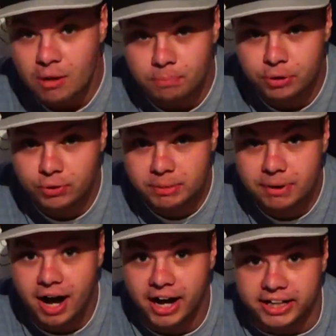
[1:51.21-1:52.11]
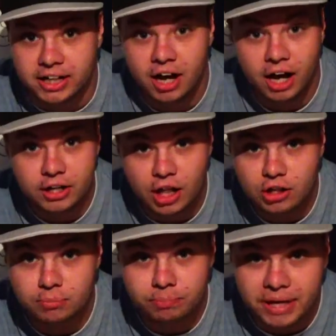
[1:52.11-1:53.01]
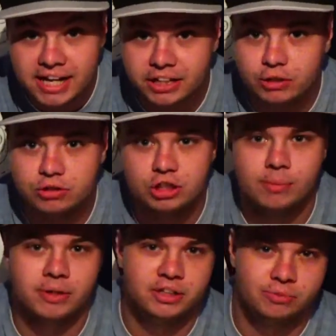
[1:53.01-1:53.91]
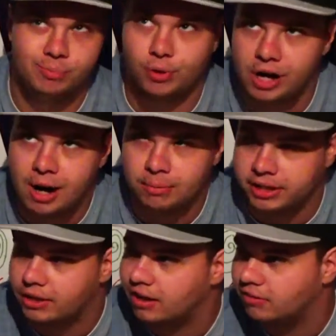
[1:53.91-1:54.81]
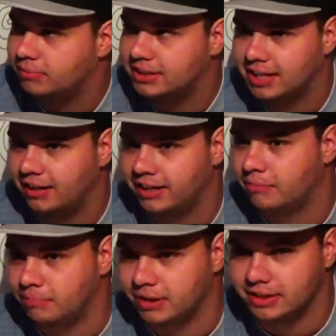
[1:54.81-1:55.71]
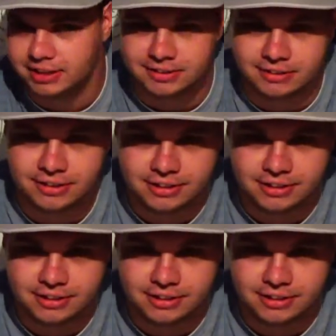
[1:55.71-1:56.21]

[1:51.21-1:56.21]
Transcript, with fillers: PewDiePie, another big YouTuber. You've probably heard of him. He's got like a billion